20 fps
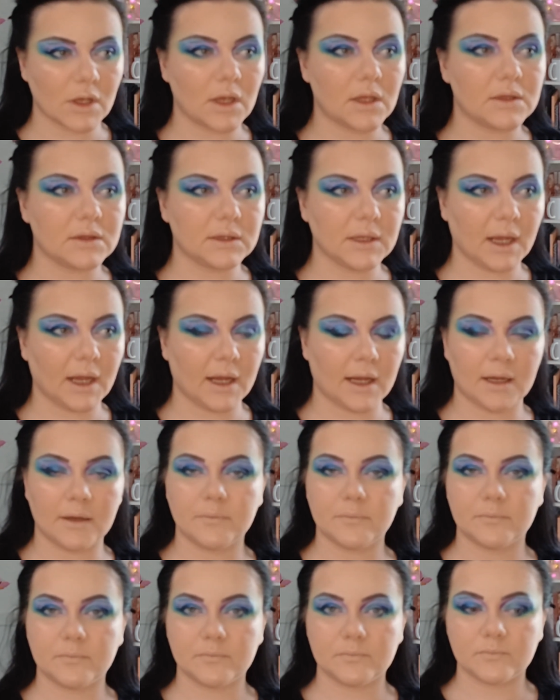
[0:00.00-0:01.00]
That
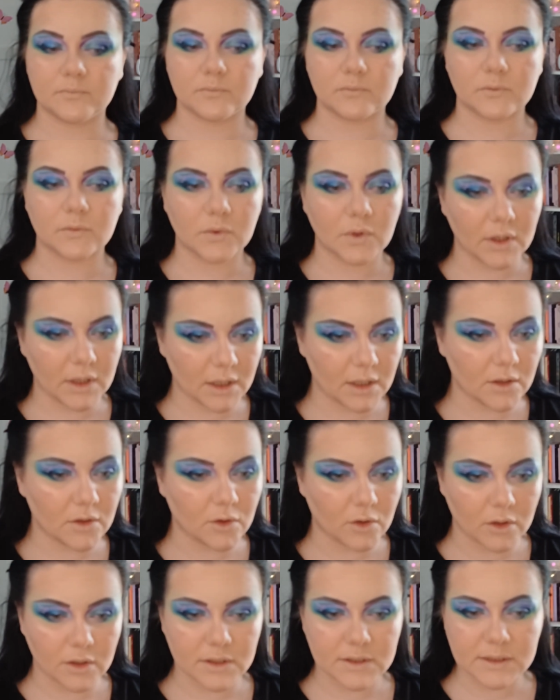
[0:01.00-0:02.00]

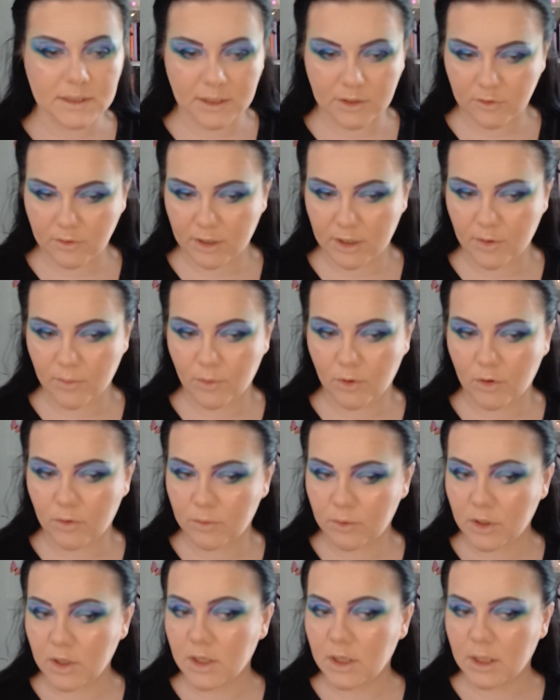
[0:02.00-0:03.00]
looks incredible.
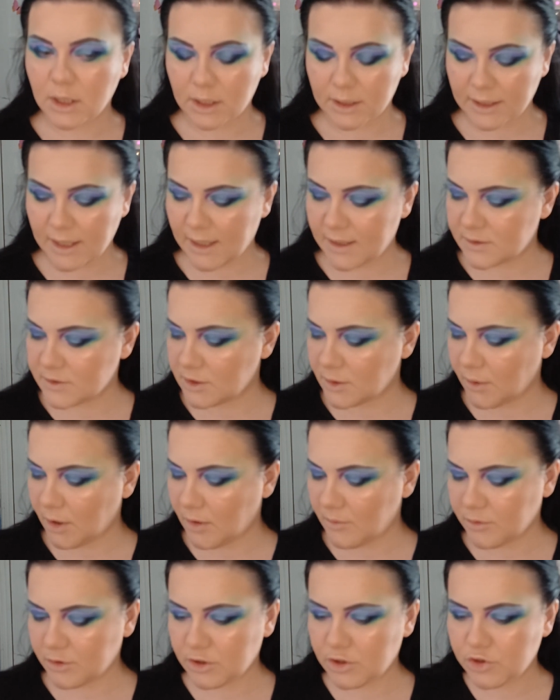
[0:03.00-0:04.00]
Okay, so
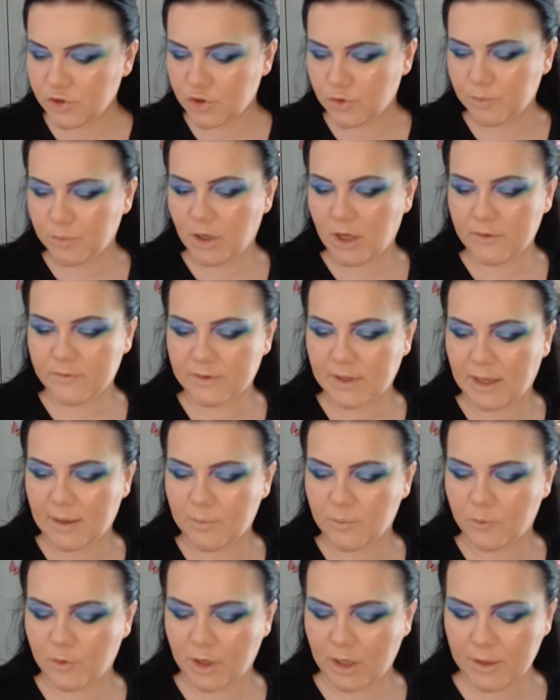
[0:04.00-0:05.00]
I'm gonna jump off
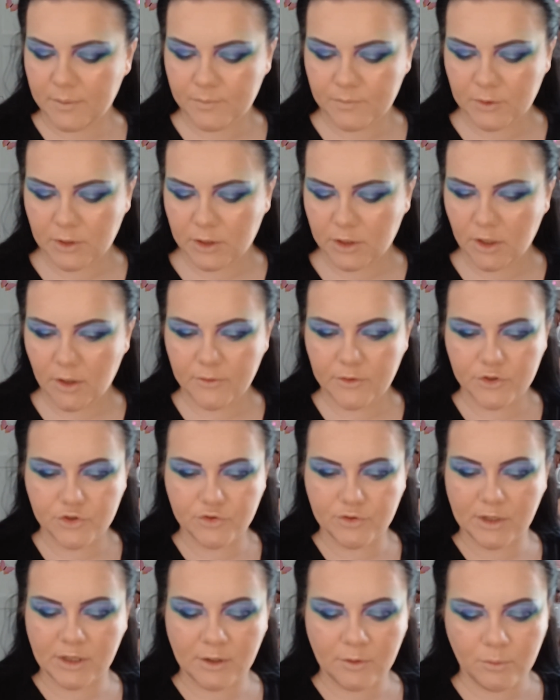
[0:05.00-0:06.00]
camera. You know the
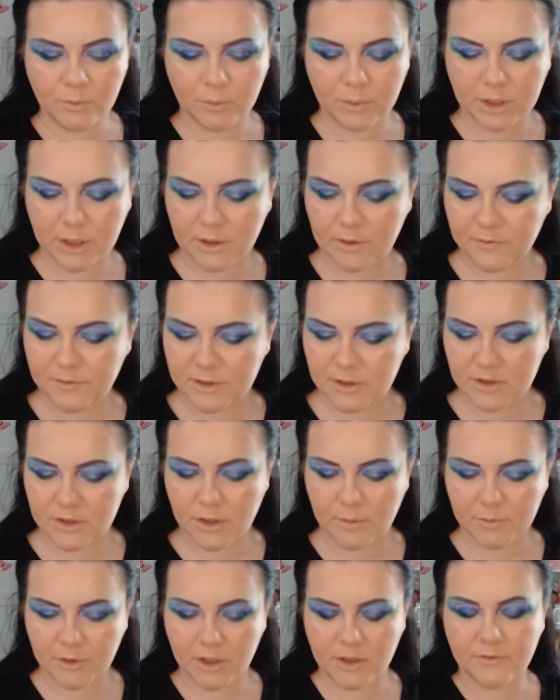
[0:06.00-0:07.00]
drill. I'm gonna
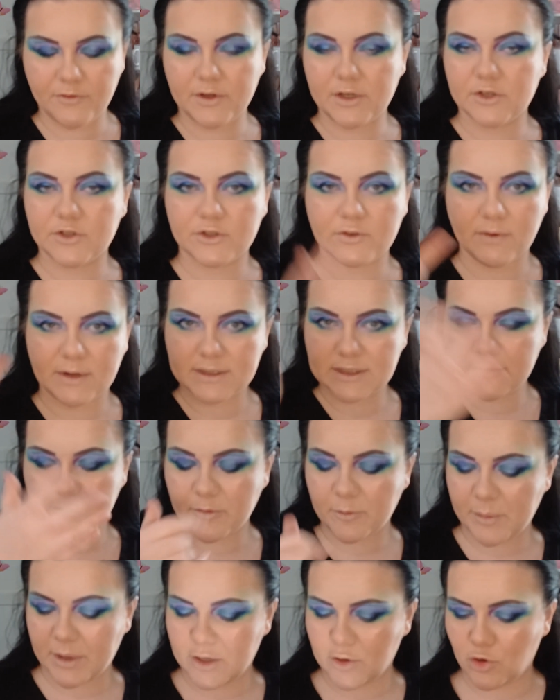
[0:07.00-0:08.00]
finish the rest of my
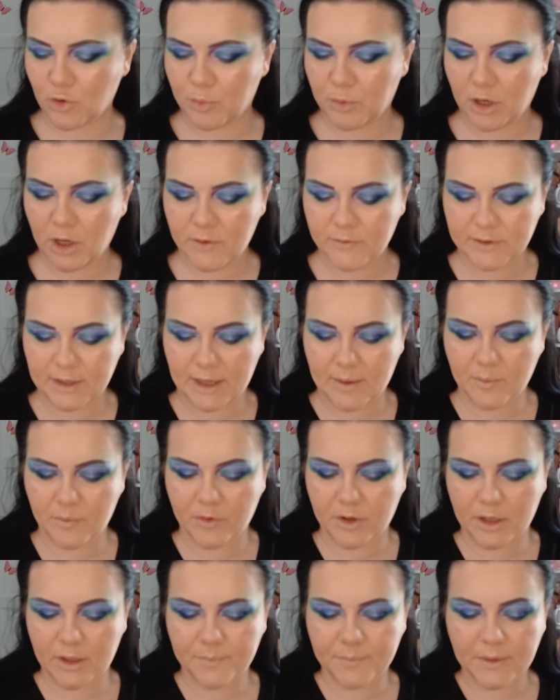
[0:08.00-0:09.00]
makeup off
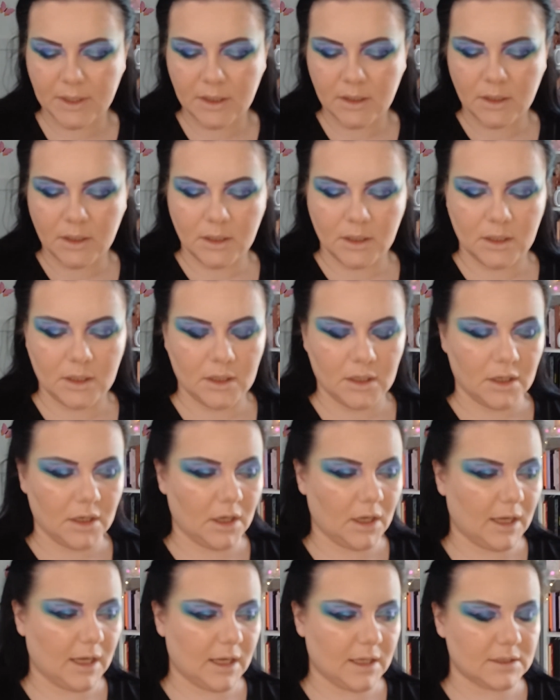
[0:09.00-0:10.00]
camera,
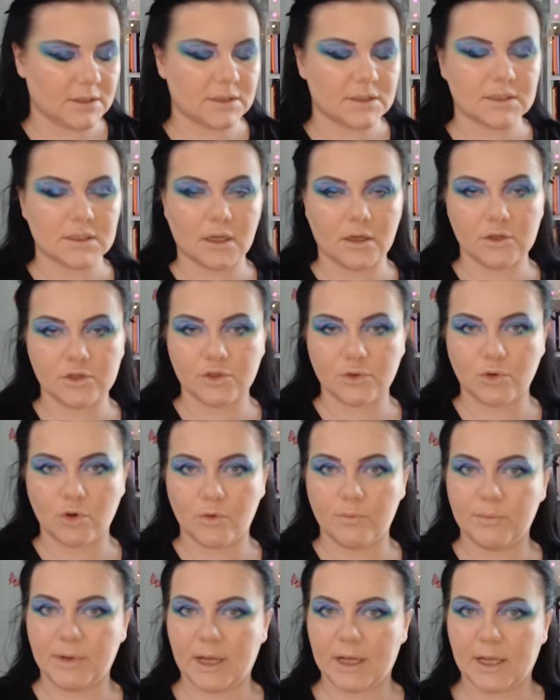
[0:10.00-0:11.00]
and I shall
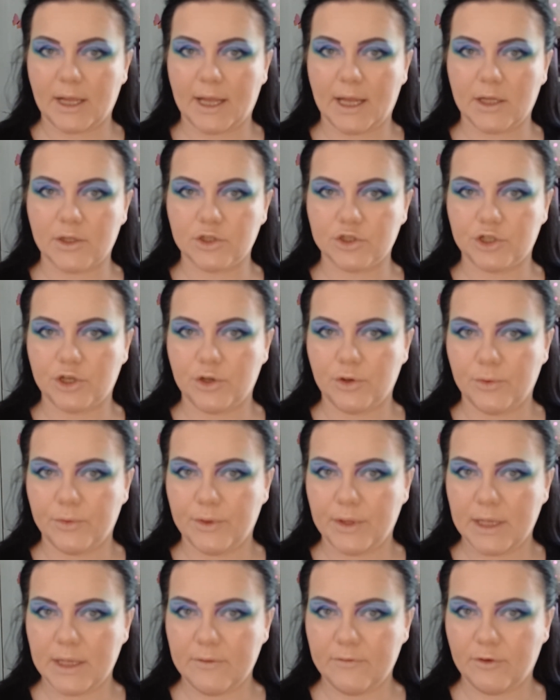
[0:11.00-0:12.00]
come back and show you
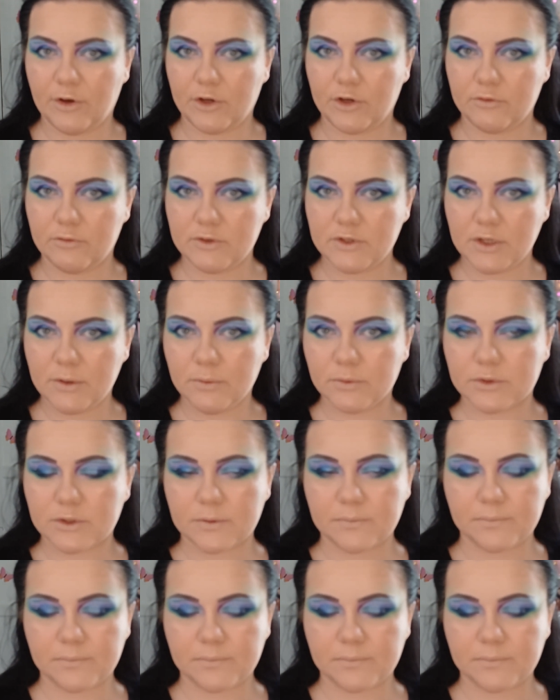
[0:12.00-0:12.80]
the final result.